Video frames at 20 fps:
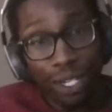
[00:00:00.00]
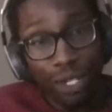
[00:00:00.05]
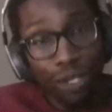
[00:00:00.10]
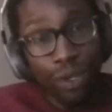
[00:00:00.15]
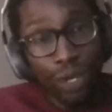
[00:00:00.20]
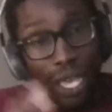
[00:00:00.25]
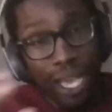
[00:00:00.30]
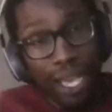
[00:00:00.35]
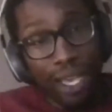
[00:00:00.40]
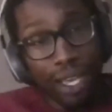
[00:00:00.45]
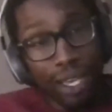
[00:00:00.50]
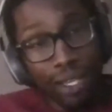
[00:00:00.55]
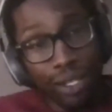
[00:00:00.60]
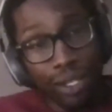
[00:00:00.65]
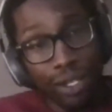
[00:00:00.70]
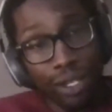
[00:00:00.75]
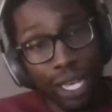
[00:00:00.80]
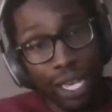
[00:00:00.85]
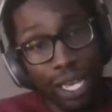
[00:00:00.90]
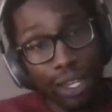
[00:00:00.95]
So you get
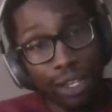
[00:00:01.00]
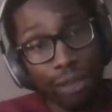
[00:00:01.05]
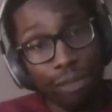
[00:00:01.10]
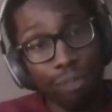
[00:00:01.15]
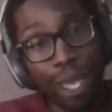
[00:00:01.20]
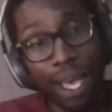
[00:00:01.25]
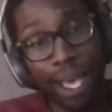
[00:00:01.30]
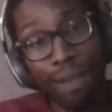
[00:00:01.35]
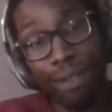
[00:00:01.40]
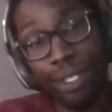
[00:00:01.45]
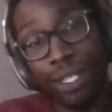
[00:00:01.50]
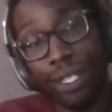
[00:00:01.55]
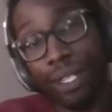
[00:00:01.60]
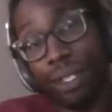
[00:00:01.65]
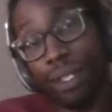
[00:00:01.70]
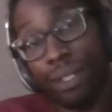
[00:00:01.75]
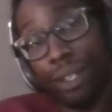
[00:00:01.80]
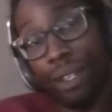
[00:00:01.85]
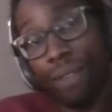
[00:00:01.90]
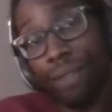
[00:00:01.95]
a
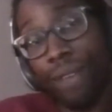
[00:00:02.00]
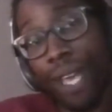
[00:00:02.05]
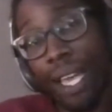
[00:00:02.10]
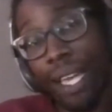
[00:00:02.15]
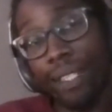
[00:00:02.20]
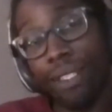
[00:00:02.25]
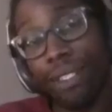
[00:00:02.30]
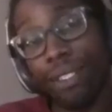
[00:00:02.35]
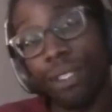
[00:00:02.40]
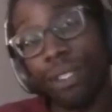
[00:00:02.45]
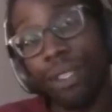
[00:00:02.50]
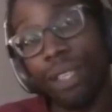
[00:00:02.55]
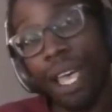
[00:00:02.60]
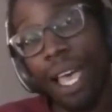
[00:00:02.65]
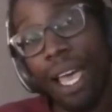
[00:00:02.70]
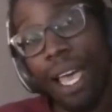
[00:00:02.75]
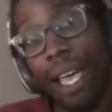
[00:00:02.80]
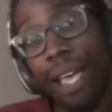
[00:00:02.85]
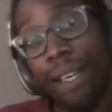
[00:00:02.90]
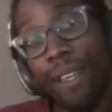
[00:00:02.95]
compounding effect
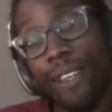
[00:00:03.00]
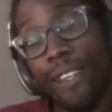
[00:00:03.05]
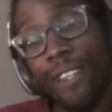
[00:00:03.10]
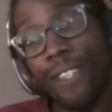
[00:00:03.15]
there.